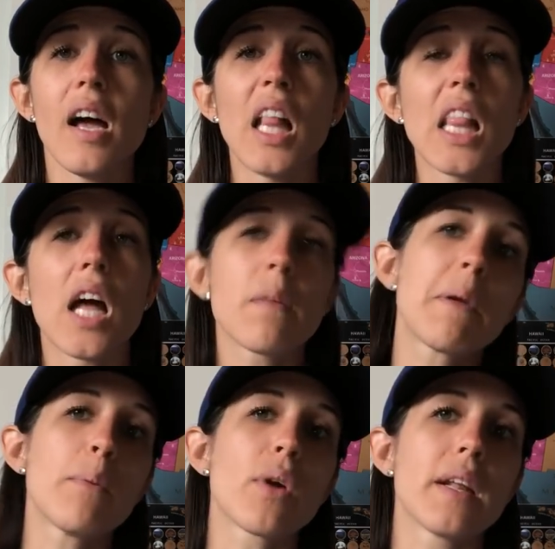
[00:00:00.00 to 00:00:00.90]
A lot of
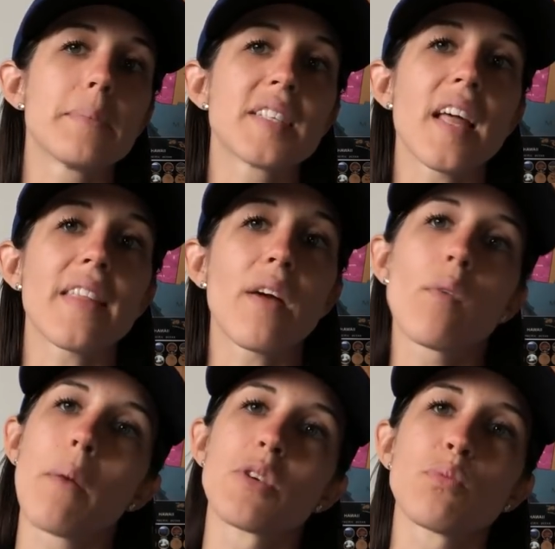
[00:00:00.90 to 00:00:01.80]
people get upset that
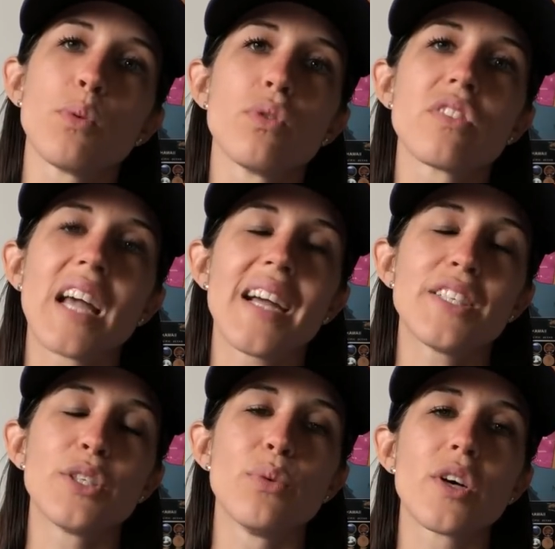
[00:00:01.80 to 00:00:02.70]
Roberts pulls
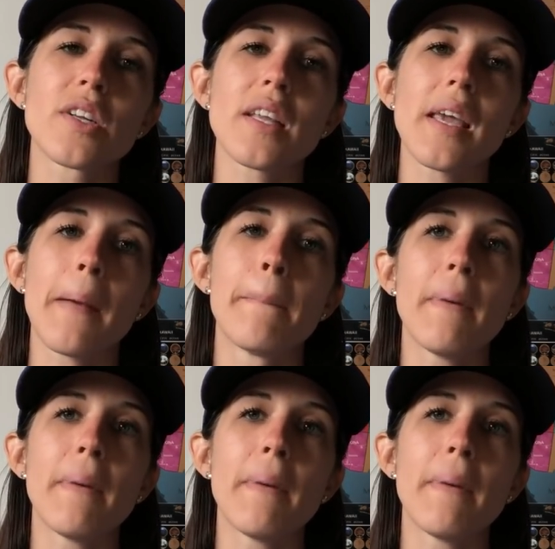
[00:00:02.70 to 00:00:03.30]
guys too early,